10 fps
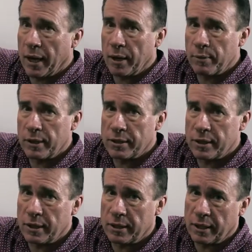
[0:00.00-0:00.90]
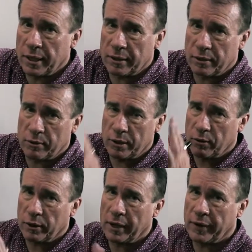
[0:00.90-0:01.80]
A, B, C, D and doing
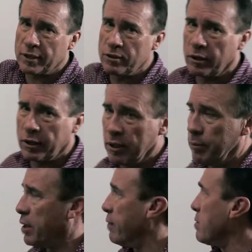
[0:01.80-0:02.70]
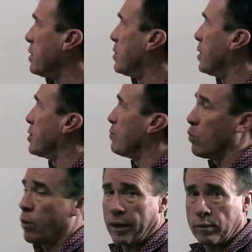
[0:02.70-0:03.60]
all that. That's not going to be a very
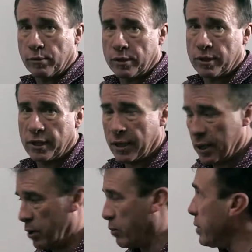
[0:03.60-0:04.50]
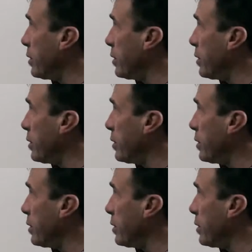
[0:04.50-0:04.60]
sensible way to proceed here.